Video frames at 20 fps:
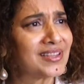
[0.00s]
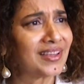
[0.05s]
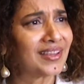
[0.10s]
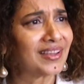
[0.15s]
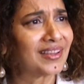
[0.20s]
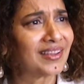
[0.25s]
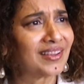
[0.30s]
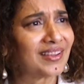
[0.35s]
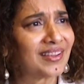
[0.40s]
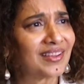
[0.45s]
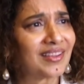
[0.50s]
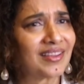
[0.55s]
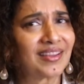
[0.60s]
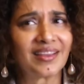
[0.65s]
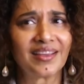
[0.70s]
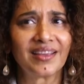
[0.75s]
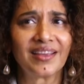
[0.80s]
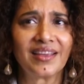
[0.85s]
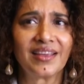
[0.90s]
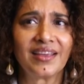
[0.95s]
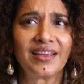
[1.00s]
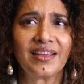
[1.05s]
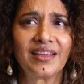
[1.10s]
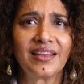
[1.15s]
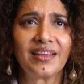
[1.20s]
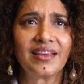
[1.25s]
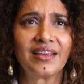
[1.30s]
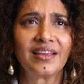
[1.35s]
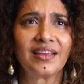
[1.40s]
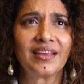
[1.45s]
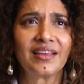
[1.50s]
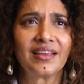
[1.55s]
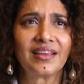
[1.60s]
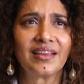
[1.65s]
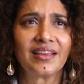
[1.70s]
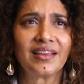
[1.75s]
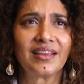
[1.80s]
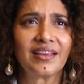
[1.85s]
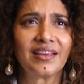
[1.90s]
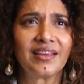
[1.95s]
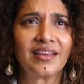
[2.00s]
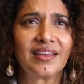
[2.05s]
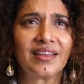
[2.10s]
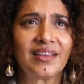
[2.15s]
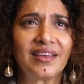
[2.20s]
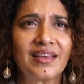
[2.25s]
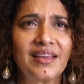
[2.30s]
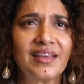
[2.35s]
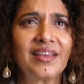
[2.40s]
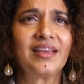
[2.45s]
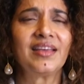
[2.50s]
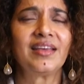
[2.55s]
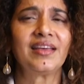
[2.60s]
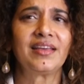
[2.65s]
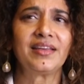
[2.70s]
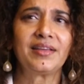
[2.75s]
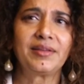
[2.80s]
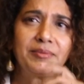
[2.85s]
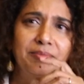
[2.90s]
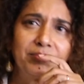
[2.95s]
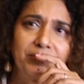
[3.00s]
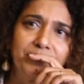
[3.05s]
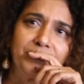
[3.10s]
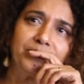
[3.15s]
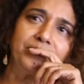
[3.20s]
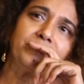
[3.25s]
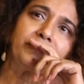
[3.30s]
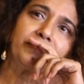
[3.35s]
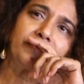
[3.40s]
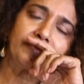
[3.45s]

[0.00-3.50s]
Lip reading: I can. How? We said one of the